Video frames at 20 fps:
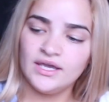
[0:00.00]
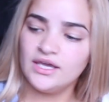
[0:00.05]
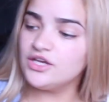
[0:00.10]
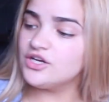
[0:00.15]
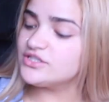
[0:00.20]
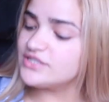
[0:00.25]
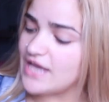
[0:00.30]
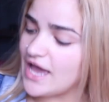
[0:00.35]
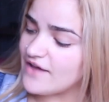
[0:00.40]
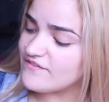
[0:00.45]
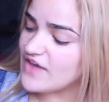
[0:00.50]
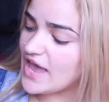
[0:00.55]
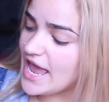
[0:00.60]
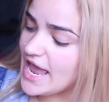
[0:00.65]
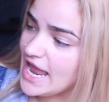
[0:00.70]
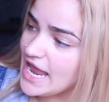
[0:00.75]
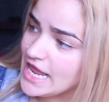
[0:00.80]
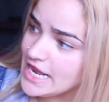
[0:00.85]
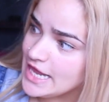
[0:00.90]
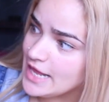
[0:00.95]
It doesn't
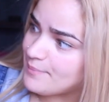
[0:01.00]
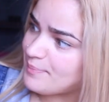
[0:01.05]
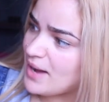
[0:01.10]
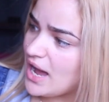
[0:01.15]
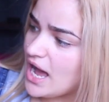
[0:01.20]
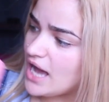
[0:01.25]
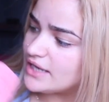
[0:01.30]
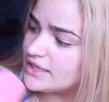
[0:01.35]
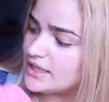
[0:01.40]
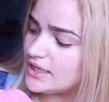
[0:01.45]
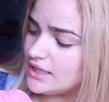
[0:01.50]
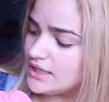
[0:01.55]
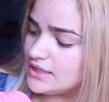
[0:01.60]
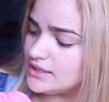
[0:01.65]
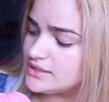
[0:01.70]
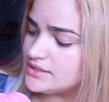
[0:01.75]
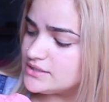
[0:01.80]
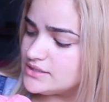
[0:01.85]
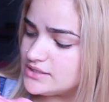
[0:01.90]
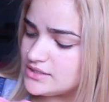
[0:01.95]
have
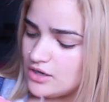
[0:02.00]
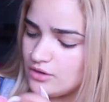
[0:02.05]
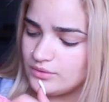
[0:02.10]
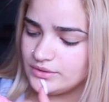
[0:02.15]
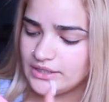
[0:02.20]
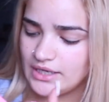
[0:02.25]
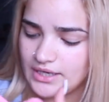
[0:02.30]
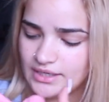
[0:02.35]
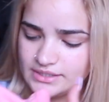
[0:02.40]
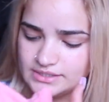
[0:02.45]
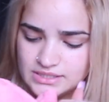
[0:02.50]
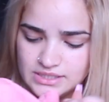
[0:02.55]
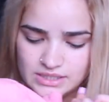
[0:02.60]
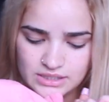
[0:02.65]
any pockets. Oh yeah, it has